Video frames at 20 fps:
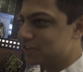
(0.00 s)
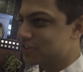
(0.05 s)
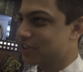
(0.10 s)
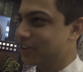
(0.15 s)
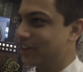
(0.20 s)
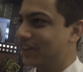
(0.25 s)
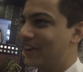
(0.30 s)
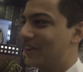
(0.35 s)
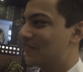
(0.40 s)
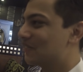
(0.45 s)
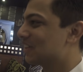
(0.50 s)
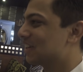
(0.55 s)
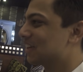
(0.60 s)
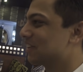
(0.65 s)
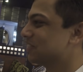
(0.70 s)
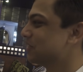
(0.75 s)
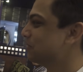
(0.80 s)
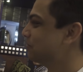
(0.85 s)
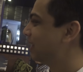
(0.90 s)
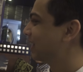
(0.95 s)
So, I'm gonna
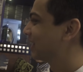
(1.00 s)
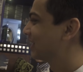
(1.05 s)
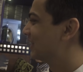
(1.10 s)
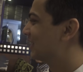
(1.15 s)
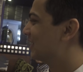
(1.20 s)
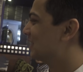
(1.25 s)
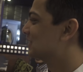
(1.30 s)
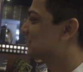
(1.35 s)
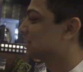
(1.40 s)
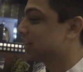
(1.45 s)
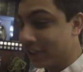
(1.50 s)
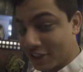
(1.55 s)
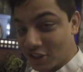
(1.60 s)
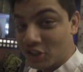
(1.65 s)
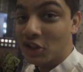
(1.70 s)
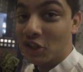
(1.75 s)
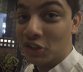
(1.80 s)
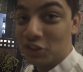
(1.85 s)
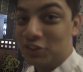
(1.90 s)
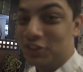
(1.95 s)
give the bangli answer.
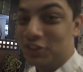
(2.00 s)
It's good.